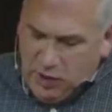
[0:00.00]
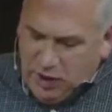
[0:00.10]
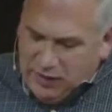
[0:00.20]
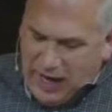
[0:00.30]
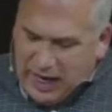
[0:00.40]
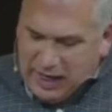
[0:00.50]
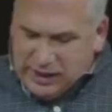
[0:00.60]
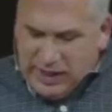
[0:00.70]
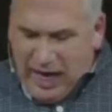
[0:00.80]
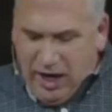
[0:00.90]
The will of God
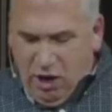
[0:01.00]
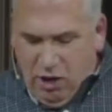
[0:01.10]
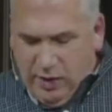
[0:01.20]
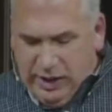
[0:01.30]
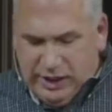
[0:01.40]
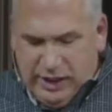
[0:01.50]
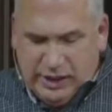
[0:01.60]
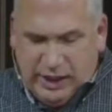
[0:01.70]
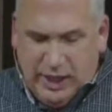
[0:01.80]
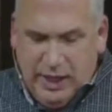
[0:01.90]
is not always
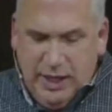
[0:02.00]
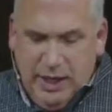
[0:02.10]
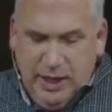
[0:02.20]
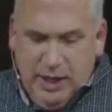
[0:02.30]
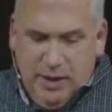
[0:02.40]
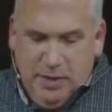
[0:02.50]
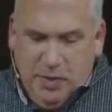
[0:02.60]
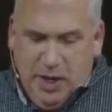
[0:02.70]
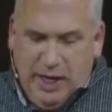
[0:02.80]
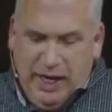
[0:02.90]
easy,
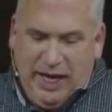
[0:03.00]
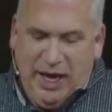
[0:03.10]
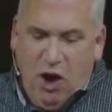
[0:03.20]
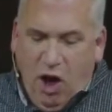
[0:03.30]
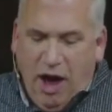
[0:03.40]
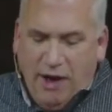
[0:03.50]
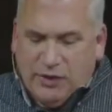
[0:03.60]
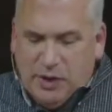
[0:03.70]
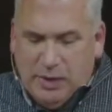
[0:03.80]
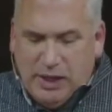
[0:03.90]
but it can
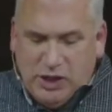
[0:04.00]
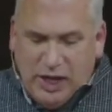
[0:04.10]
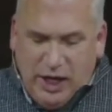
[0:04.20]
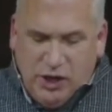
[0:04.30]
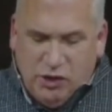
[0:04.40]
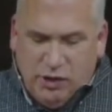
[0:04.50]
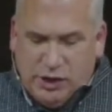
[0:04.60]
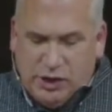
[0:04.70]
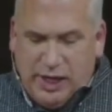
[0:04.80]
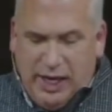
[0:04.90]
often be
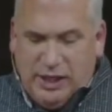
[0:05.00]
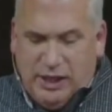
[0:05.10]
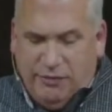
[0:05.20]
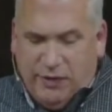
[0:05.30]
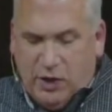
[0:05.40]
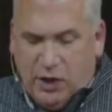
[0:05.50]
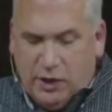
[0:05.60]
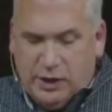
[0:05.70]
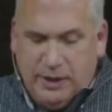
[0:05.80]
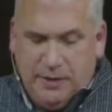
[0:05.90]
dangerous and
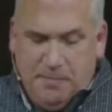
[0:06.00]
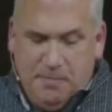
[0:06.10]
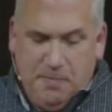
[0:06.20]
difficult.